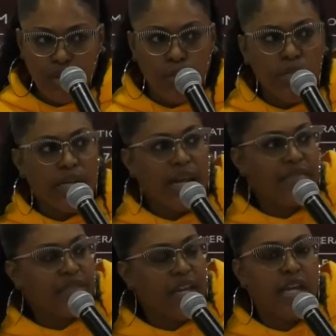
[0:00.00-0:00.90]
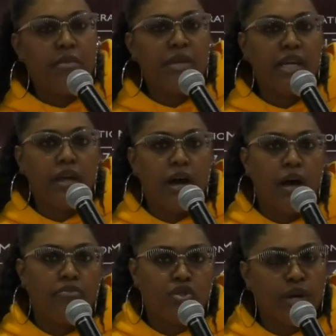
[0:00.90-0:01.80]
we let the enemy
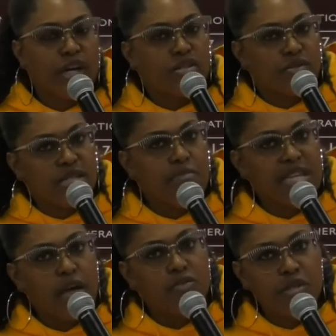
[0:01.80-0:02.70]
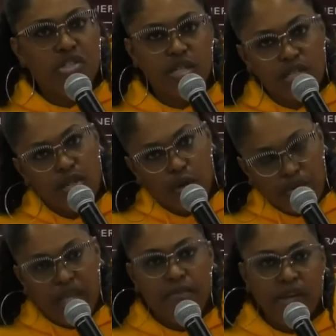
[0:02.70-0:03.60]
um, trick us, or sometimes we just, you
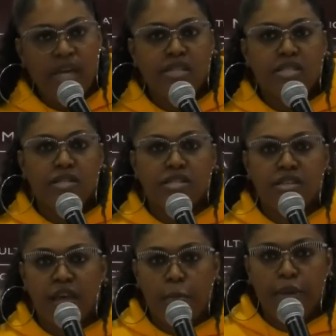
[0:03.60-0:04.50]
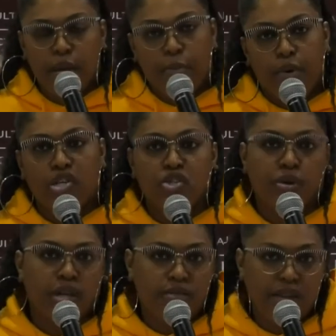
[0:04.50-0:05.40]
know, give in to, to that peer
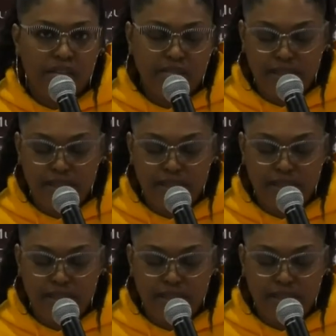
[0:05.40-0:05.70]
pressure, give in